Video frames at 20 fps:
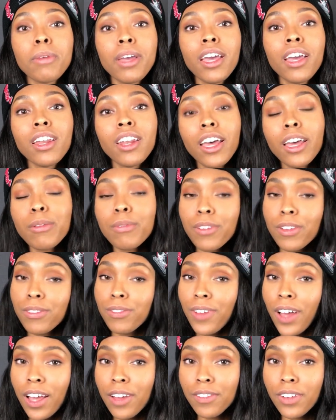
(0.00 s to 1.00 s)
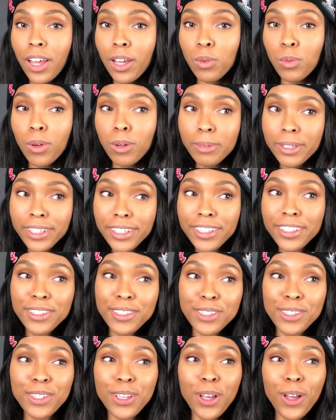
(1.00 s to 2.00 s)
man, I am a 5'9" woman,
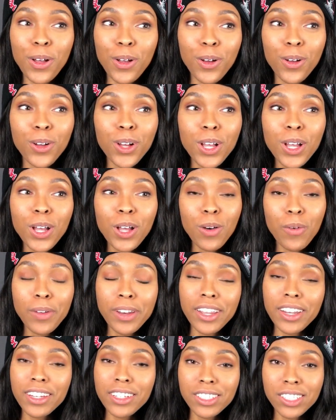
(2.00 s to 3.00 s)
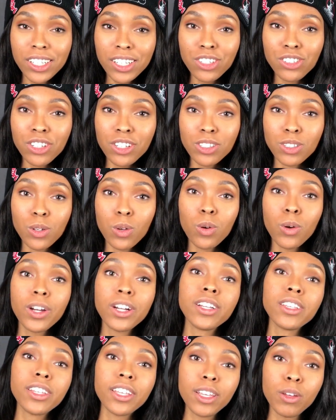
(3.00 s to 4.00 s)
so we needed to adjust
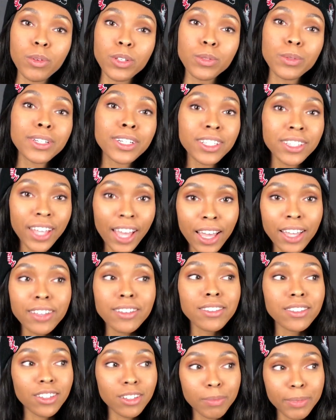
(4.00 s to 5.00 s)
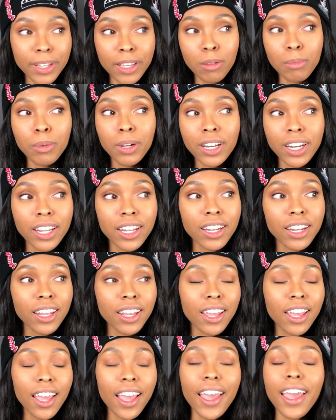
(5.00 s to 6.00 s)
accordingly. Once we did that, sent them to get printed,
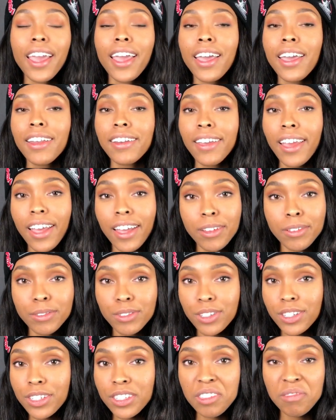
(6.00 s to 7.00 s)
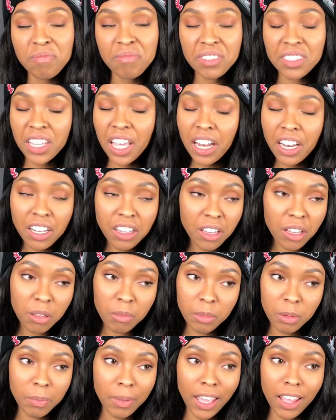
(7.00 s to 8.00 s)
and yeah, just sanded
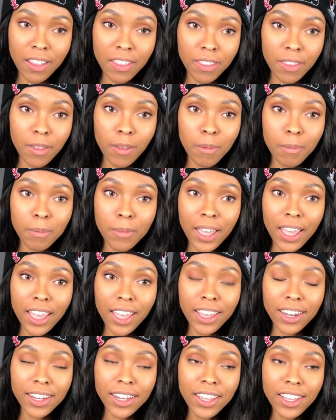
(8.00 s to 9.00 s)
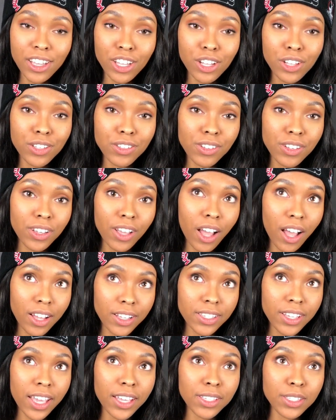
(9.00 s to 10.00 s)
them, painted them, and
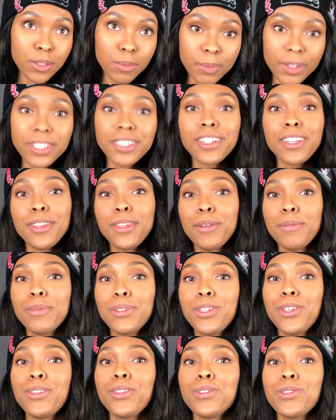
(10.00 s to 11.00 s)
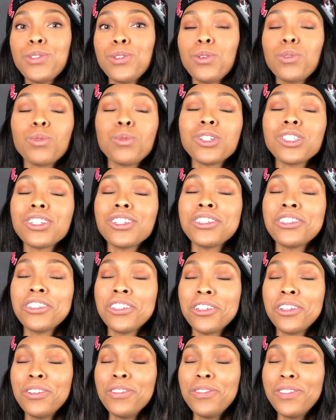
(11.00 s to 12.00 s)
contact cemented them to the suit, which I
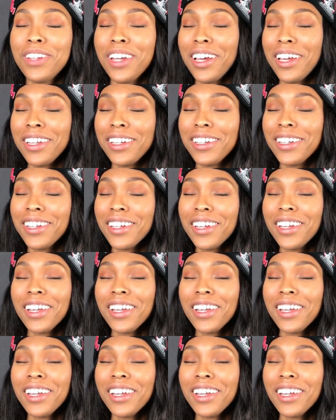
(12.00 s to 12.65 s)
shouldn't have done.